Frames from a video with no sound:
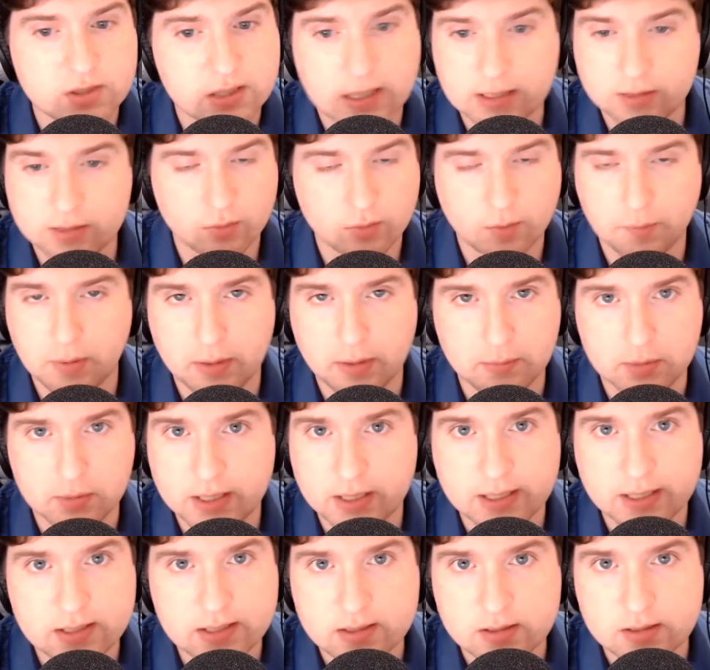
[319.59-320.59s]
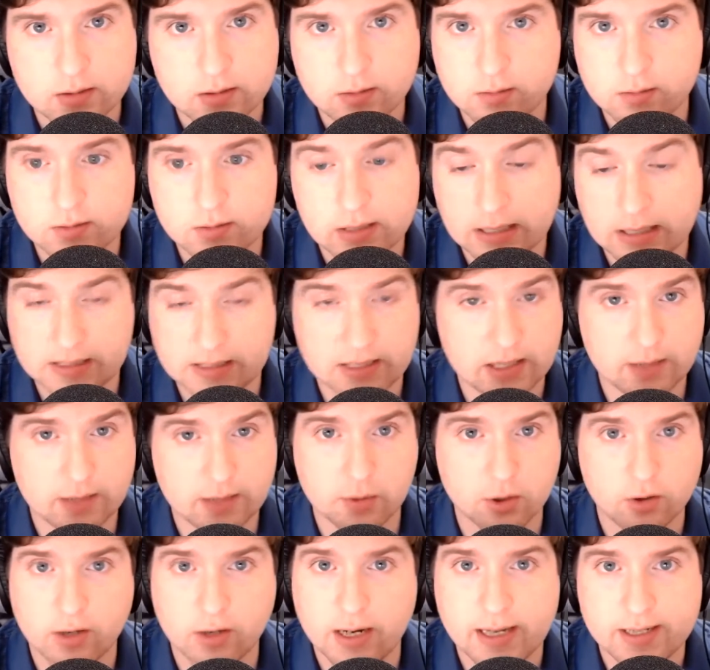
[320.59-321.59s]
not the Republicans. It's not the
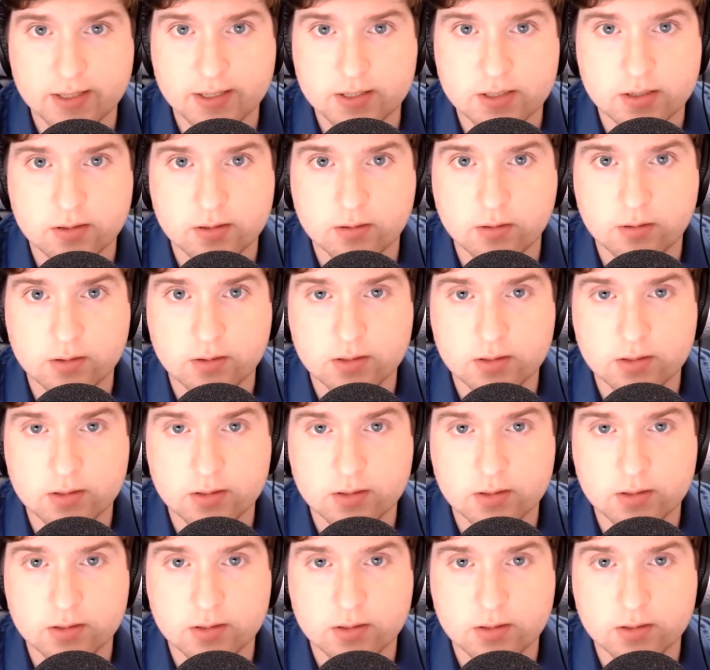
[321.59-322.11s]
Democrats.